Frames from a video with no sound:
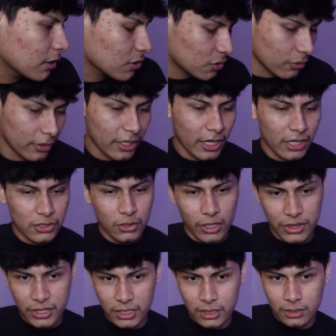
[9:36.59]
So yeah, so I
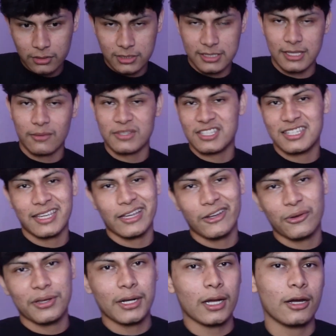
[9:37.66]
think since I was in second
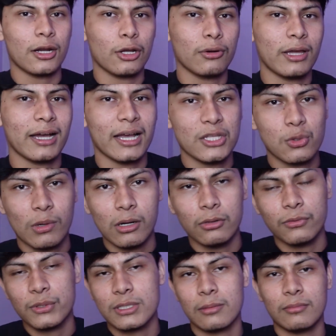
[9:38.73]
grade, I got out like at
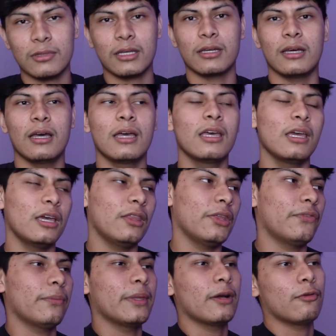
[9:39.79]
12 or something like that. And
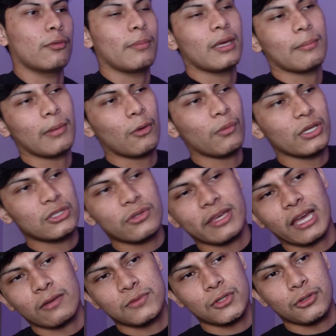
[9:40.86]
then from there, I would make my way to the
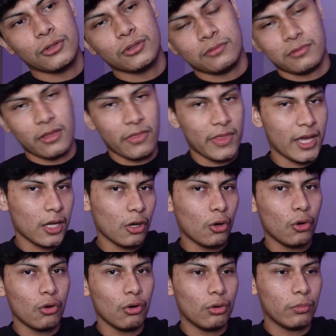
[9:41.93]
cafeteria, then
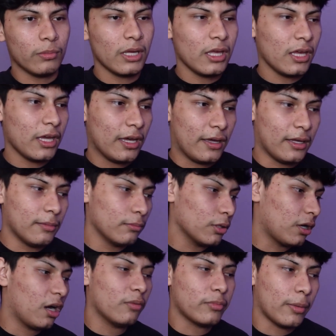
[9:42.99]
go home. And
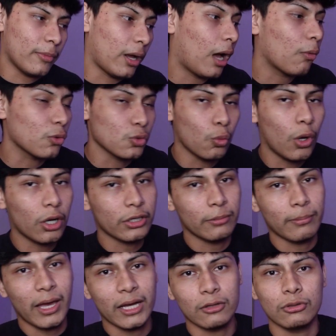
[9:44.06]
bro, I remember I was
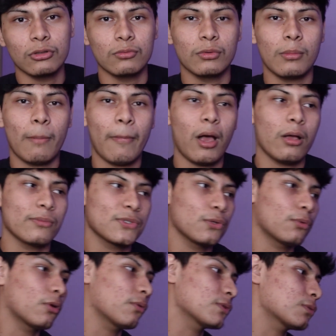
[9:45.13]
walking back home with my mom.
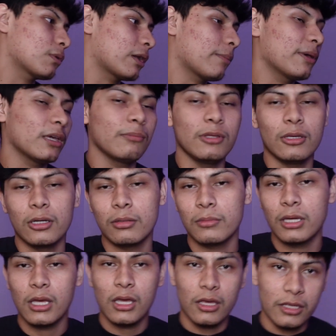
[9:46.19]
She would always want to pick me up.
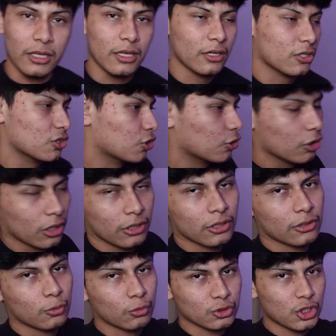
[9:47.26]
Yeah, because her,
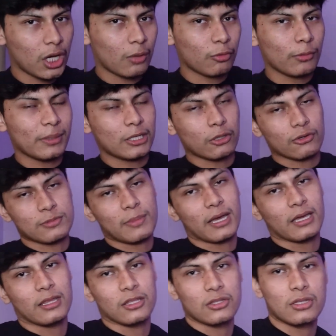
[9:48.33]
her job would be close
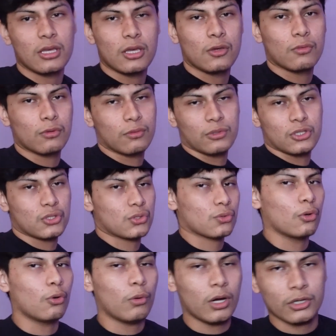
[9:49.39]
by. And then we would just
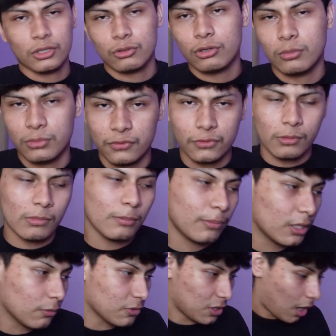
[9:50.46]
go walking home, you feel me?
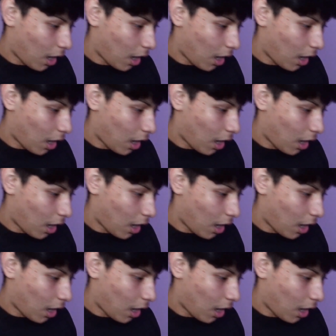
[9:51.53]
But it was